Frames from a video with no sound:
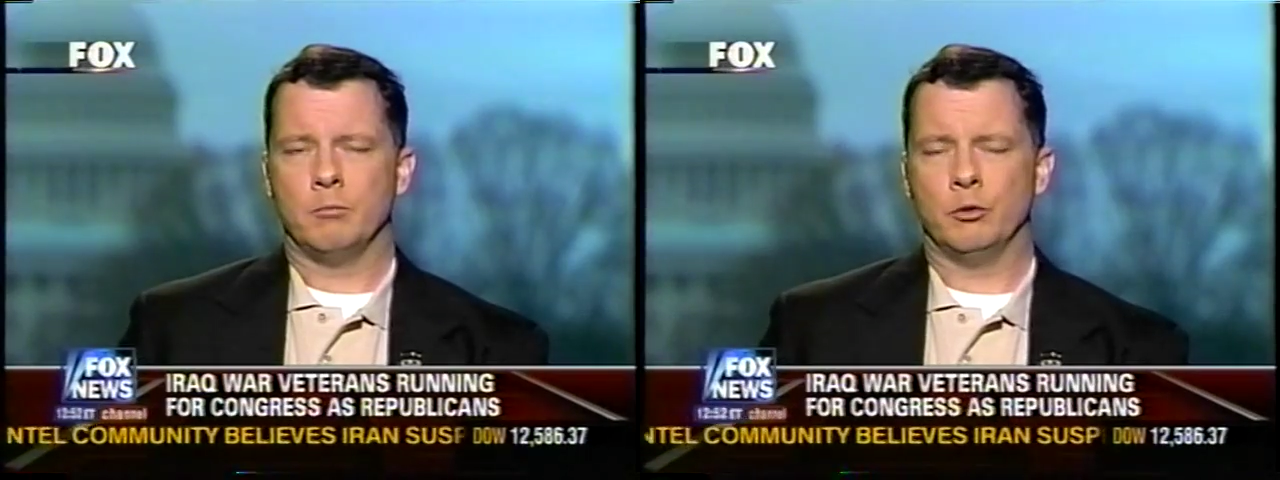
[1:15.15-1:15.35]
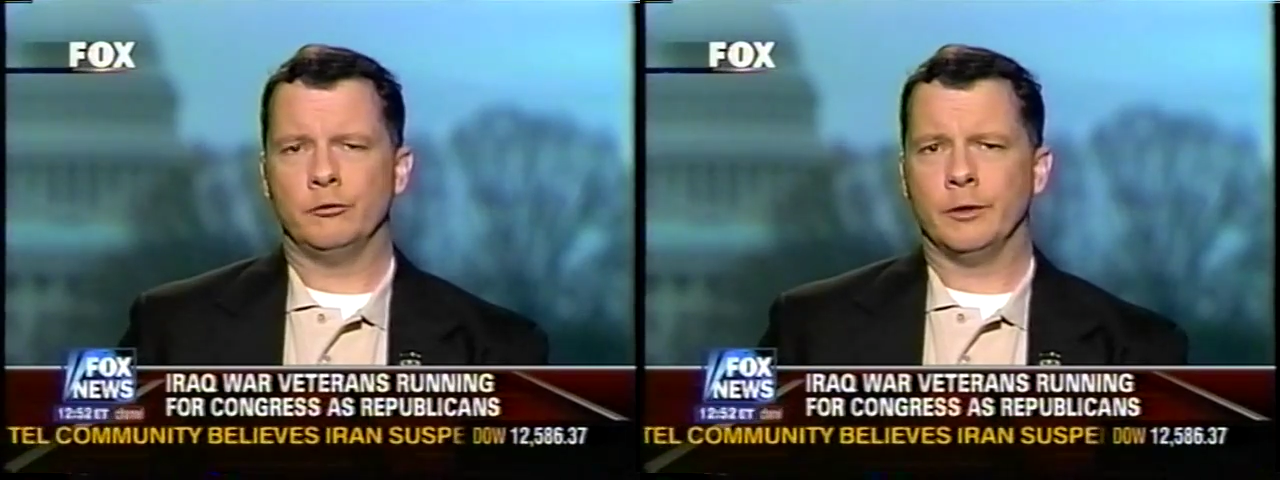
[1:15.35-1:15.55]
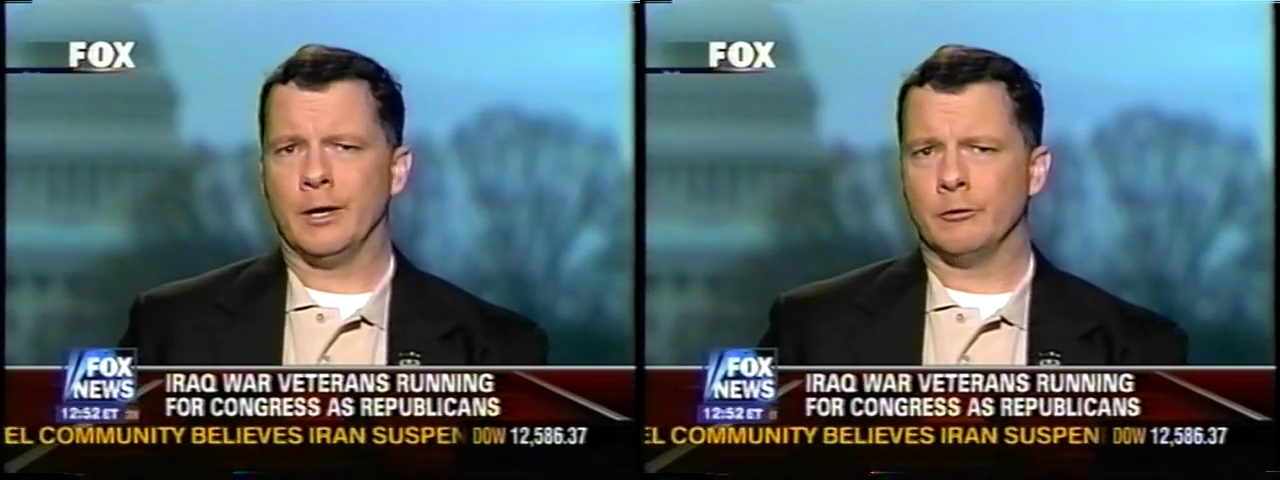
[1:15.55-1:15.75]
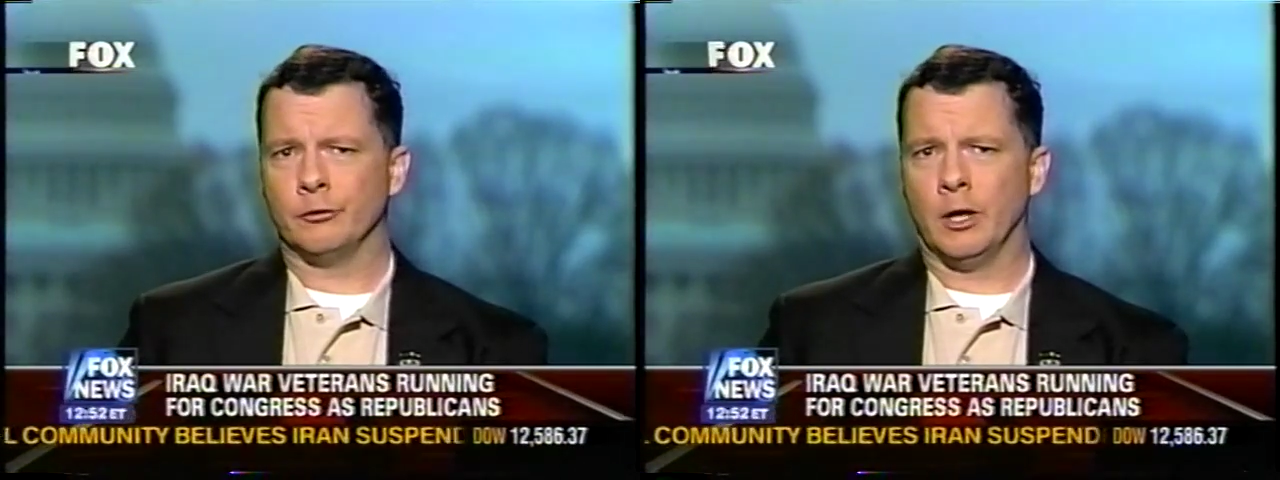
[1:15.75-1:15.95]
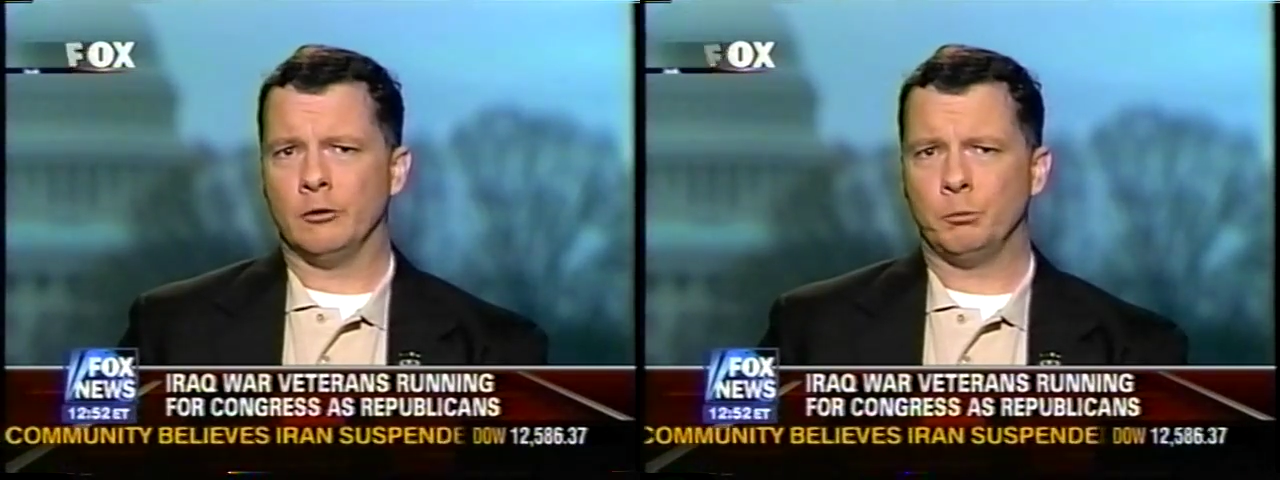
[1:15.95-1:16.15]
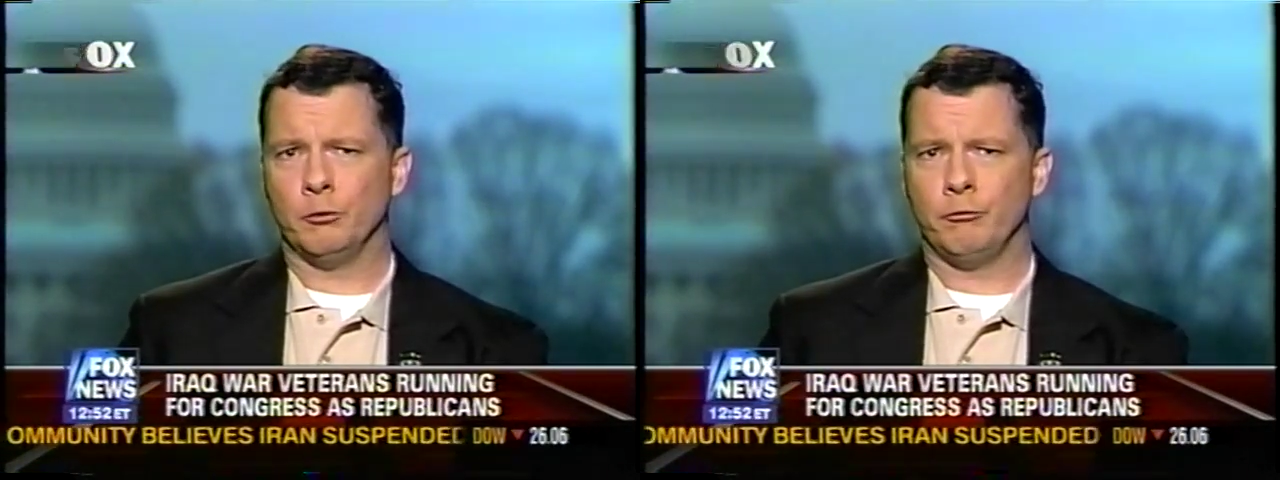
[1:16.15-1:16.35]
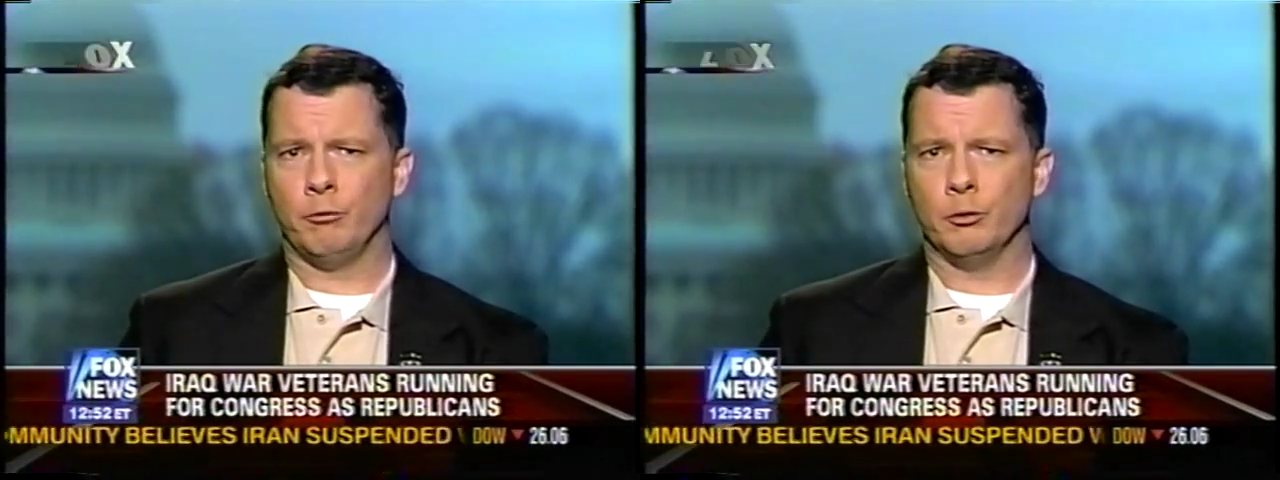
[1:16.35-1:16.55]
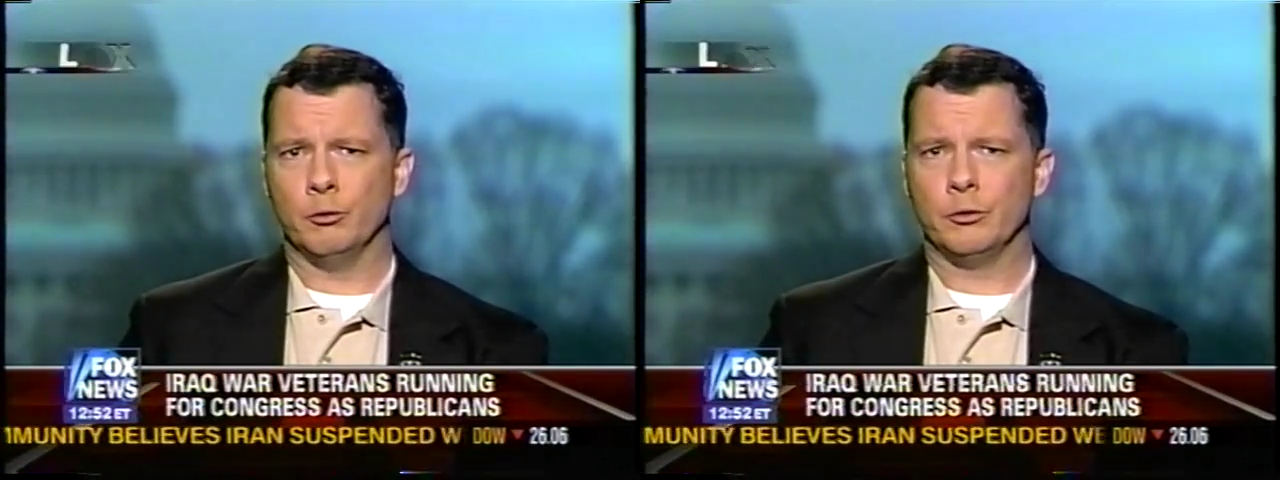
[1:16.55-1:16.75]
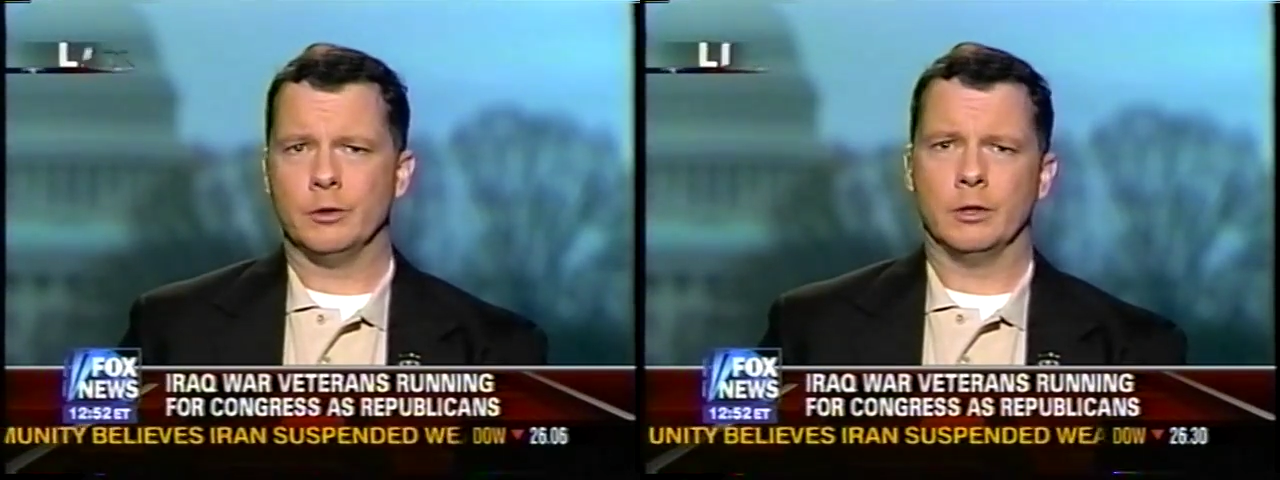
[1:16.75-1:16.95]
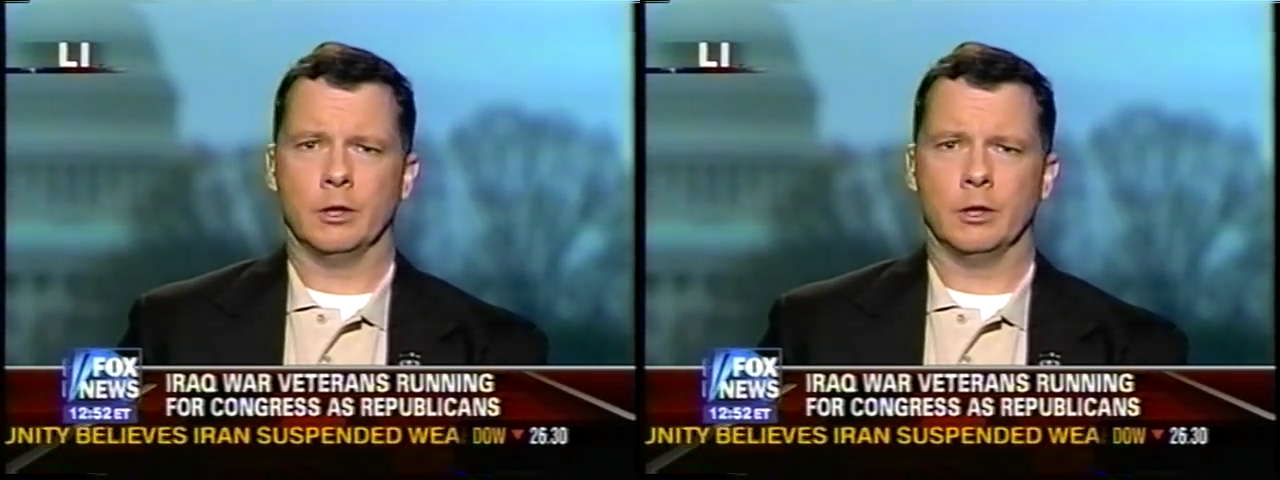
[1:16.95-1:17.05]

puts it out as gospel truth,